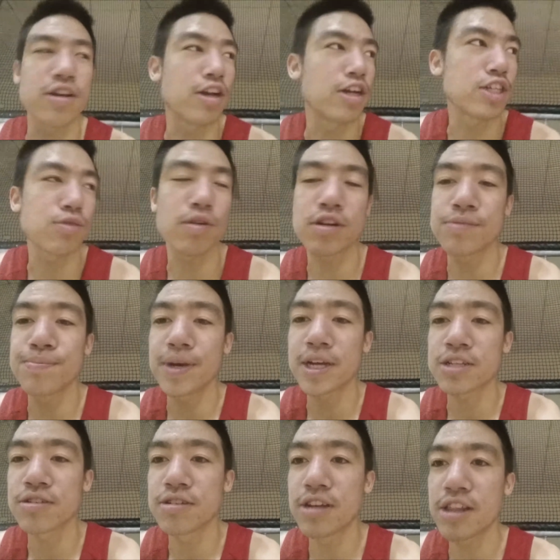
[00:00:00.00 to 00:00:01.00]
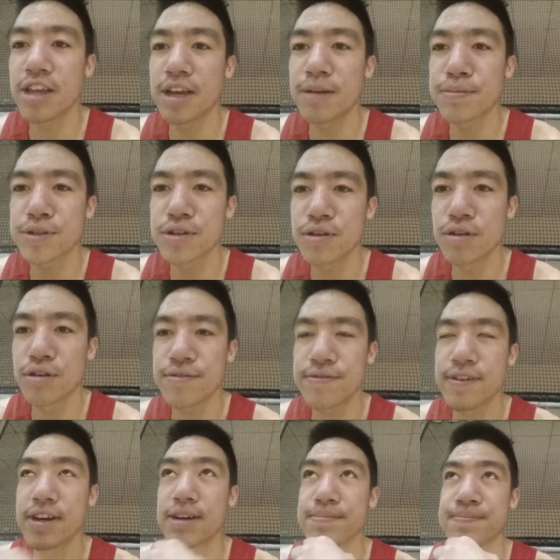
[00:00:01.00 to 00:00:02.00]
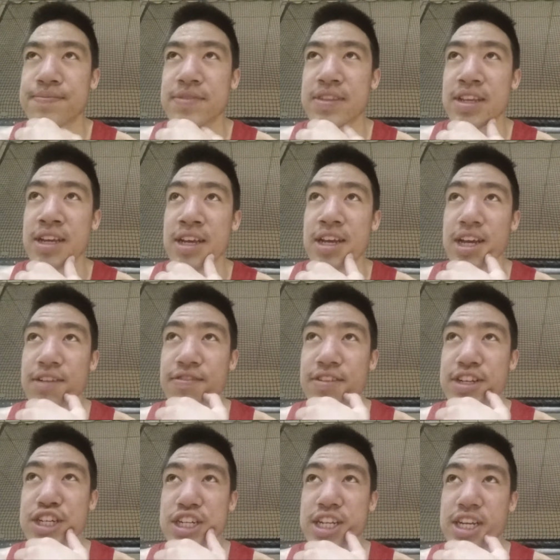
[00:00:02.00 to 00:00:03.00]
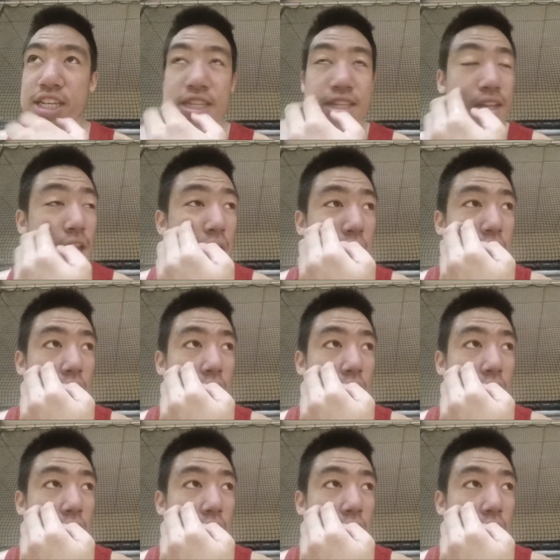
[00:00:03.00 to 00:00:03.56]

Hello guys, welcome back to another episode of um, Adventure Days.